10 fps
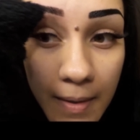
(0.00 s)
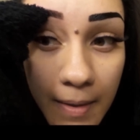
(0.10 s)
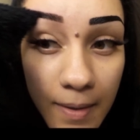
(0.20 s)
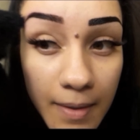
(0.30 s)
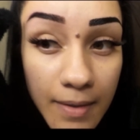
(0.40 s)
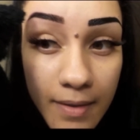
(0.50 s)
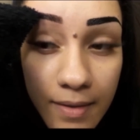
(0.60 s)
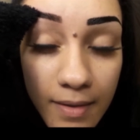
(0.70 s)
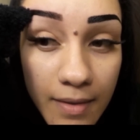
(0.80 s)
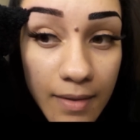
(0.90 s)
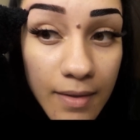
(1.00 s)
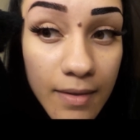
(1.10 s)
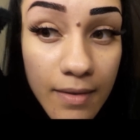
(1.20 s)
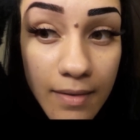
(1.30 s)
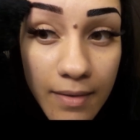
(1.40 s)
Okay,
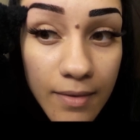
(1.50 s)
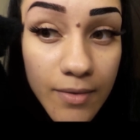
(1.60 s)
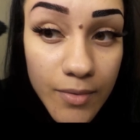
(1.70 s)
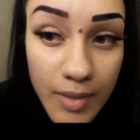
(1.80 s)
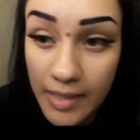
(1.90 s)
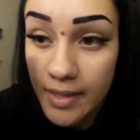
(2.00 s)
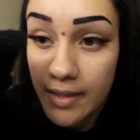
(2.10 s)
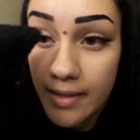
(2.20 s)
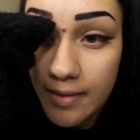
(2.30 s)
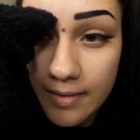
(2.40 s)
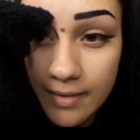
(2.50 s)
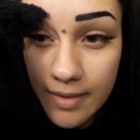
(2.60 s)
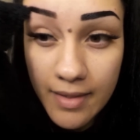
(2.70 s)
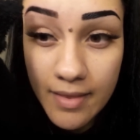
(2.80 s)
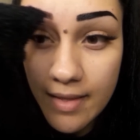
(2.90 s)
and that one is
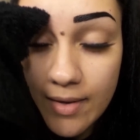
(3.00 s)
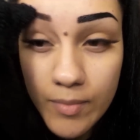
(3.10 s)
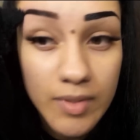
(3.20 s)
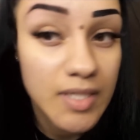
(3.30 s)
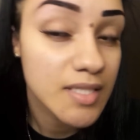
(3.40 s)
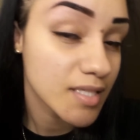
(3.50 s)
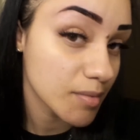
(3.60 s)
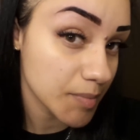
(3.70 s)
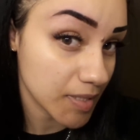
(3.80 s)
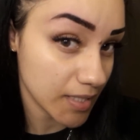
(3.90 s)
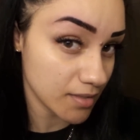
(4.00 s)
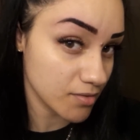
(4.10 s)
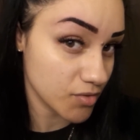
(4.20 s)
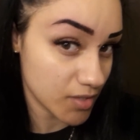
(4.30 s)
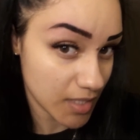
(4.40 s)
complete. You see how beautiful that looks?
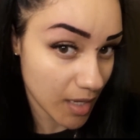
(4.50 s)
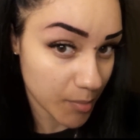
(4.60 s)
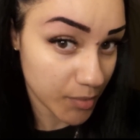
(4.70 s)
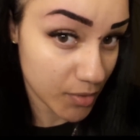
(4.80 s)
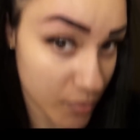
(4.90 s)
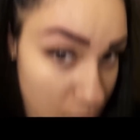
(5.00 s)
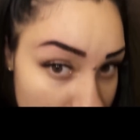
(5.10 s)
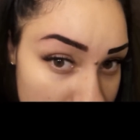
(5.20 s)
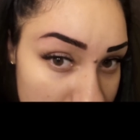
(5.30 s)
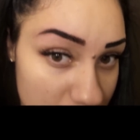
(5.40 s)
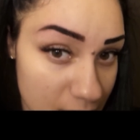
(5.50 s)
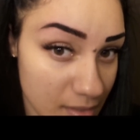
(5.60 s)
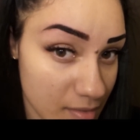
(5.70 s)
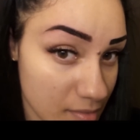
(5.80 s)
Let's zoom in